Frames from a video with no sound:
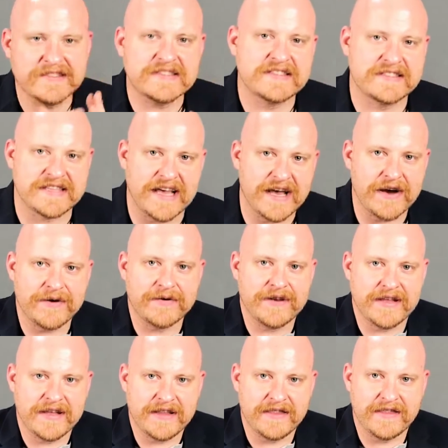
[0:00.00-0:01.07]

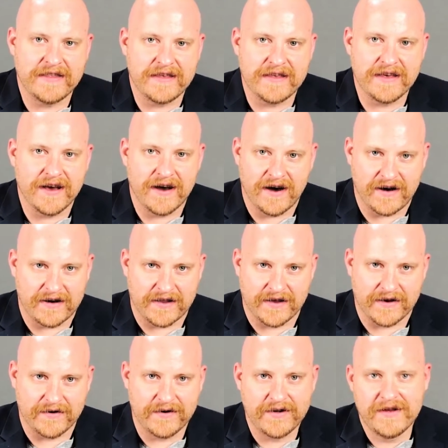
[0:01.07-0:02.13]
sound in the
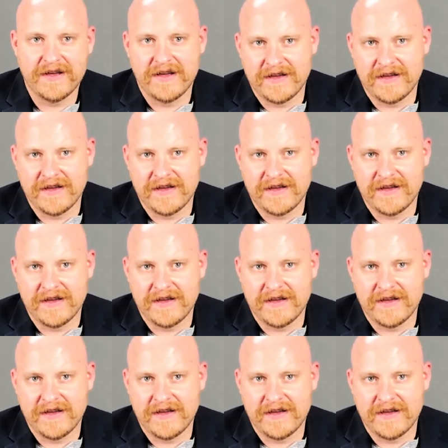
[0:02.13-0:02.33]
audio.